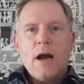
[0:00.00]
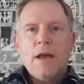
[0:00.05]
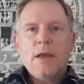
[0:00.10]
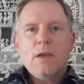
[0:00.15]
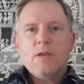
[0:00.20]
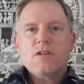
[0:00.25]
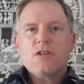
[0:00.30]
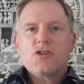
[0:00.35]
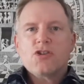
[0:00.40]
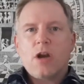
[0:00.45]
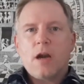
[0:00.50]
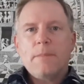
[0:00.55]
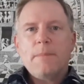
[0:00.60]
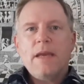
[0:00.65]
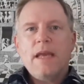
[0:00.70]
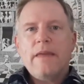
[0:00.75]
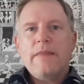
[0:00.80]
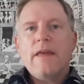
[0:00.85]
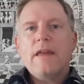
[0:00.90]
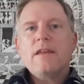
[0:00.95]
Use a
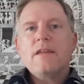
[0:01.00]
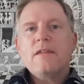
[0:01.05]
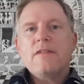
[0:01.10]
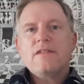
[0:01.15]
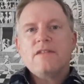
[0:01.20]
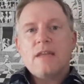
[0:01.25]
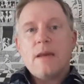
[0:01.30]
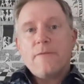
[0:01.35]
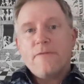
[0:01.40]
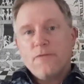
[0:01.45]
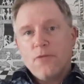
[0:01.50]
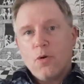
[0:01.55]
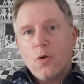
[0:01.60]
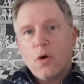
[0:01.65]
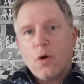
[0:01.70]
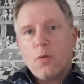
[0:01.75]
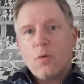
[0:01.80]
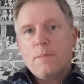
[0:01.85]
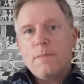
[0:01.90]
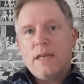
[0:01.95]
Sharpie. And then step
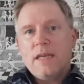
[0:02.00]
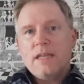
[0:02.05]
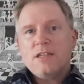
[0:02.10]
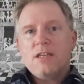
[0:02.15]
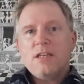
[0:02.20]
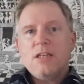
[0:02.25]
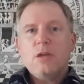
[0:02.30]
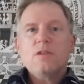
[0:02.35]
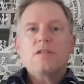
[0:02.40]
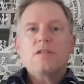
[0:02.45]
4 would be to use